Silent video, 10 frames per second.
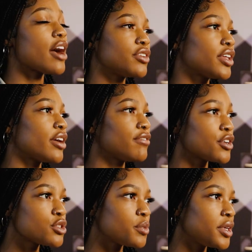After that
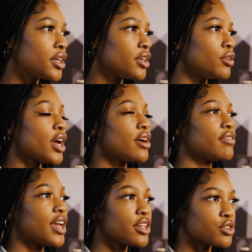first week, you
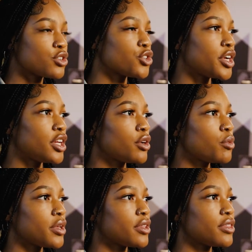have hands-on training
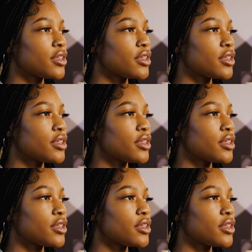with